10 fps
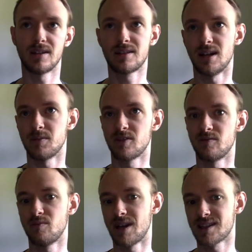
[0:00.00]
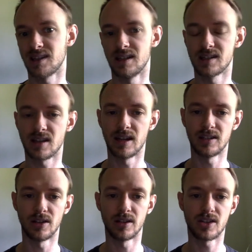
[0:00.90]
types of masculinist
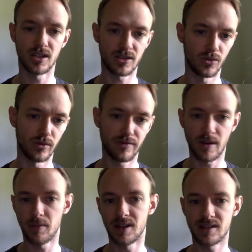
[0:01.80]
ideologies or feminist